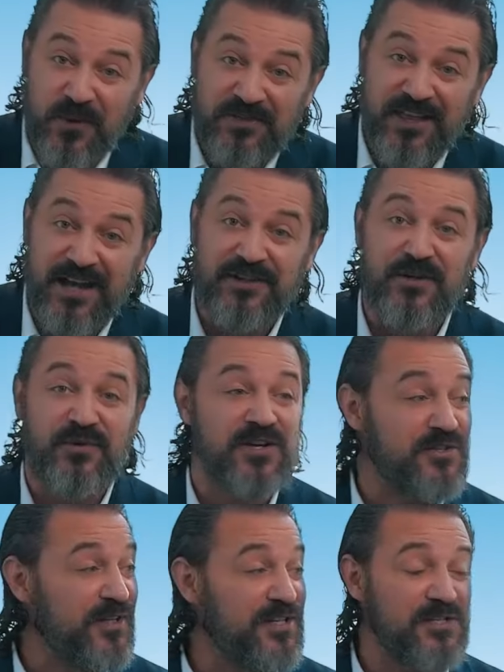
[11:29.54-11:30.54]
with that,
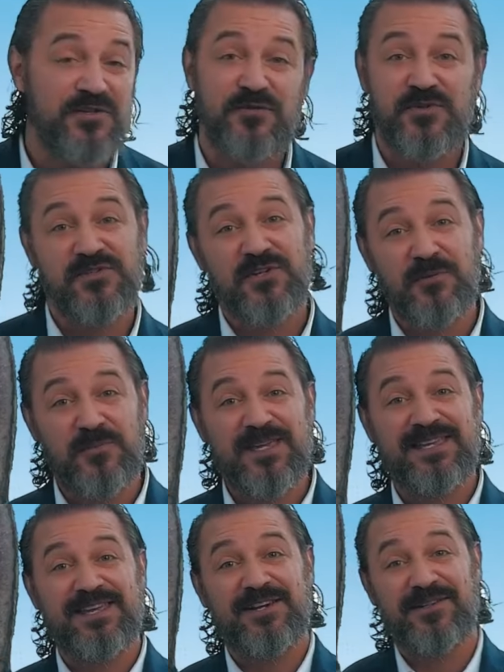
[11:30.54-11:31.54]
congratulations for still
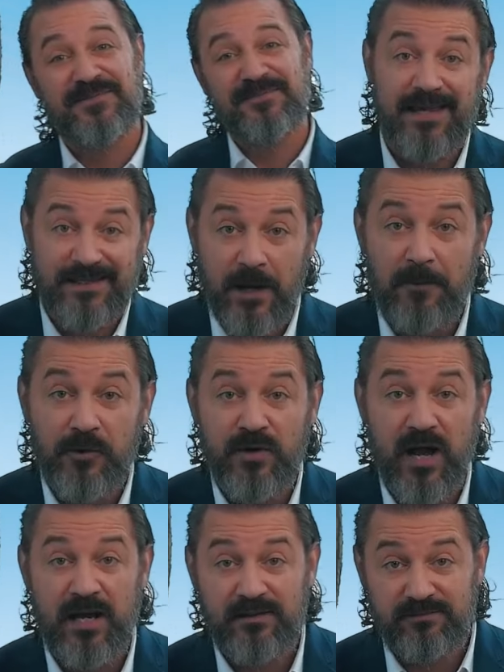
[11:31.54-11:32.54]
being here. And number
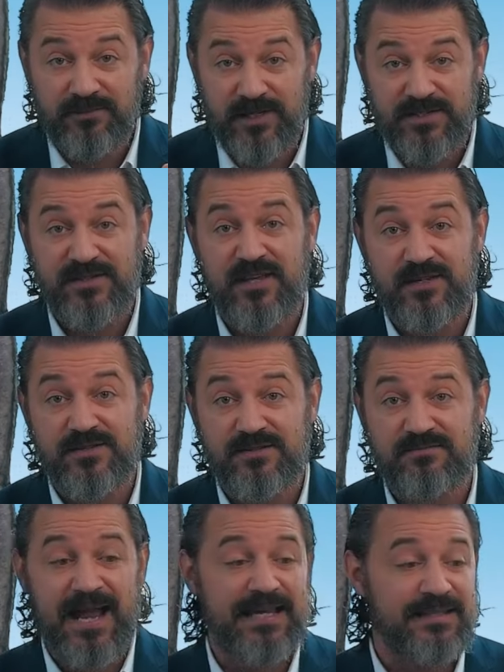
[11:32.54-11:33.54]
nine is
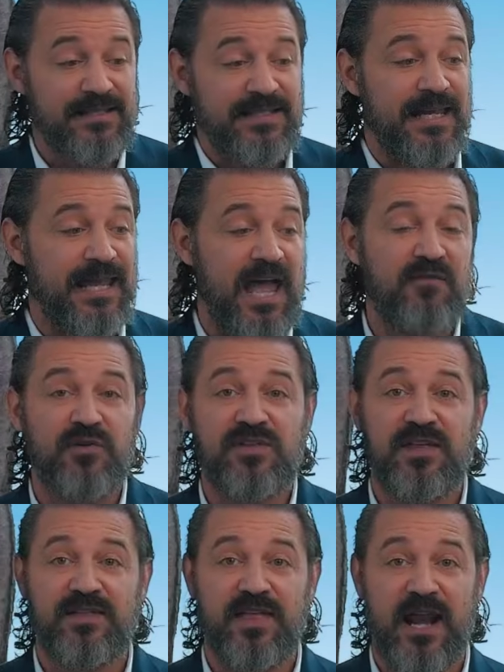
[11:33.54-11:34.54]
this. I get to take
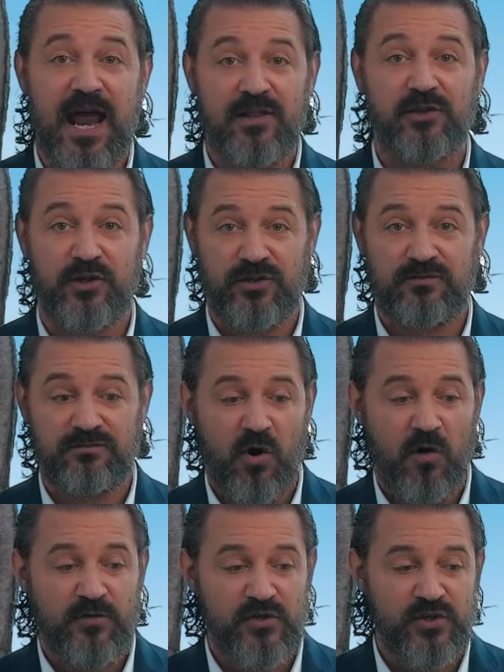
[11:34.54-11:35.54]
everything that I learn,
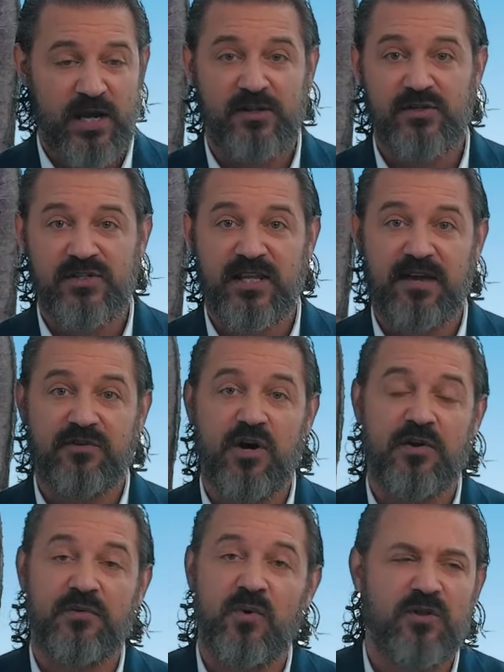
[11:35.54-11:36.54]
all the challenges that I've
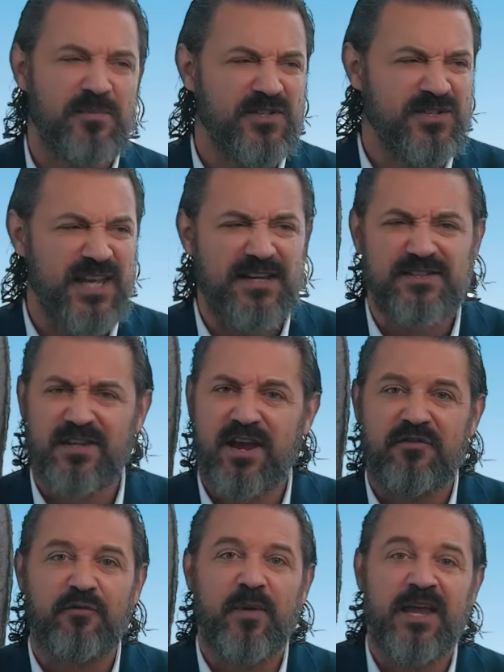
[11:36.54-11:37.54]
gone through, all the mistakes that
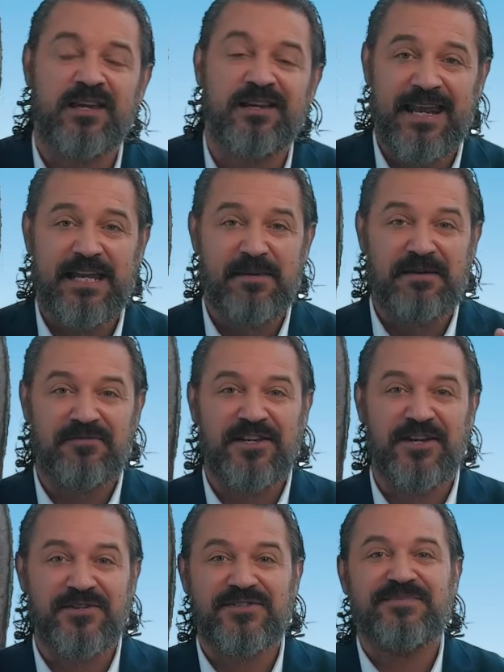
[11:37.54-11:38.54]
I've made, and I can make
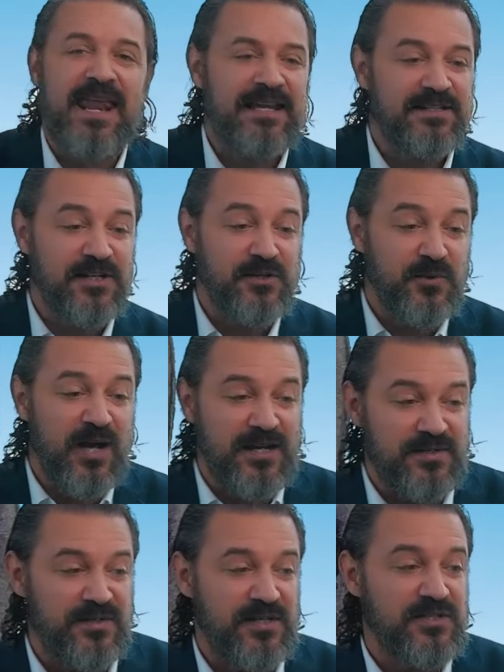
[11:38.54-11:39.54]
videos. And I can tell you
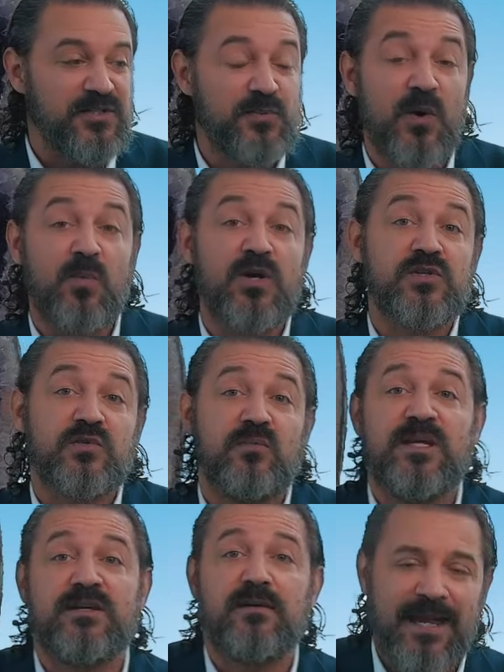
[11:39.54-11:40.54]
guys, this is what works for
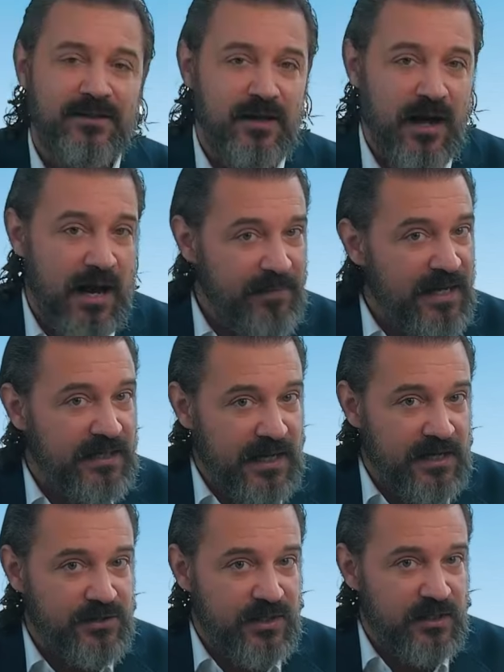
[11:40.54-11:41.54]
me. And I'm
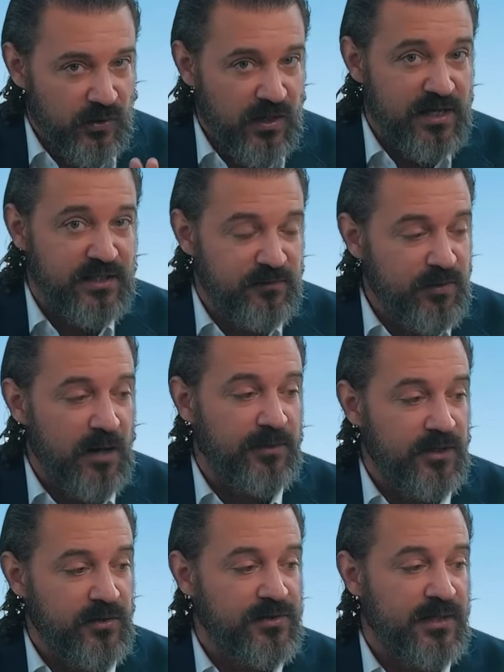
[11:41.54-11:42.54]
ADHD. You guys have probably noticed